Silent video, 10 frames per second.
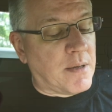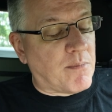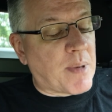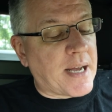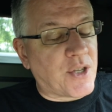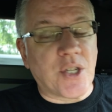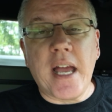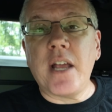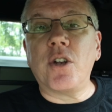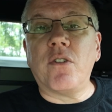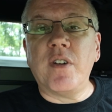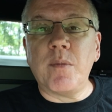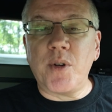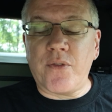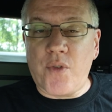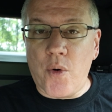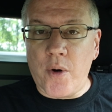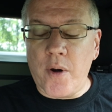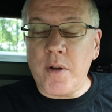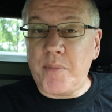by saying November
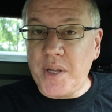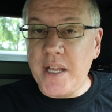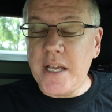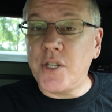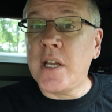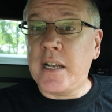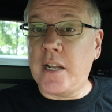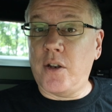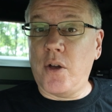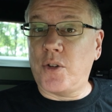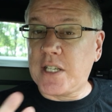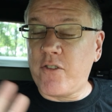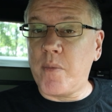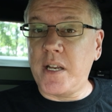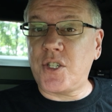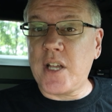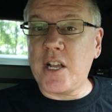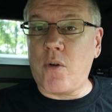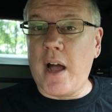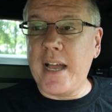4, please. Now notice everybody
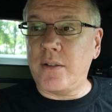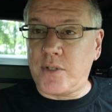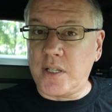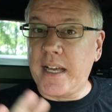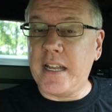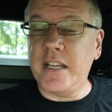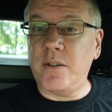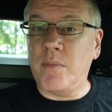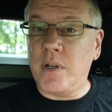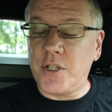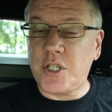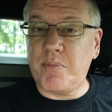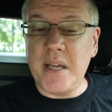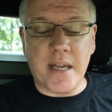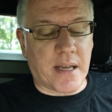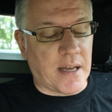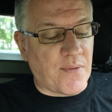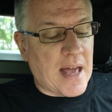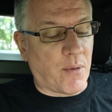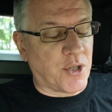stayed quiet to let him speak,
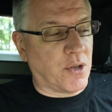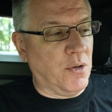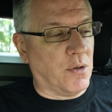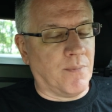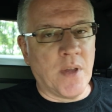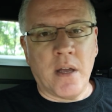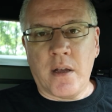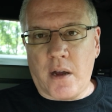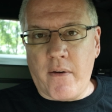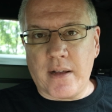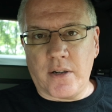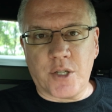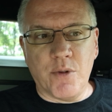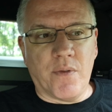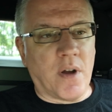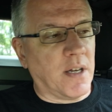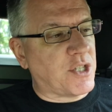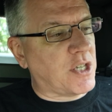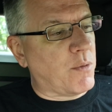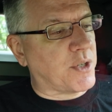and that was cool. All right, let's move on.
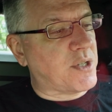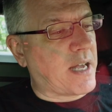Let's see what's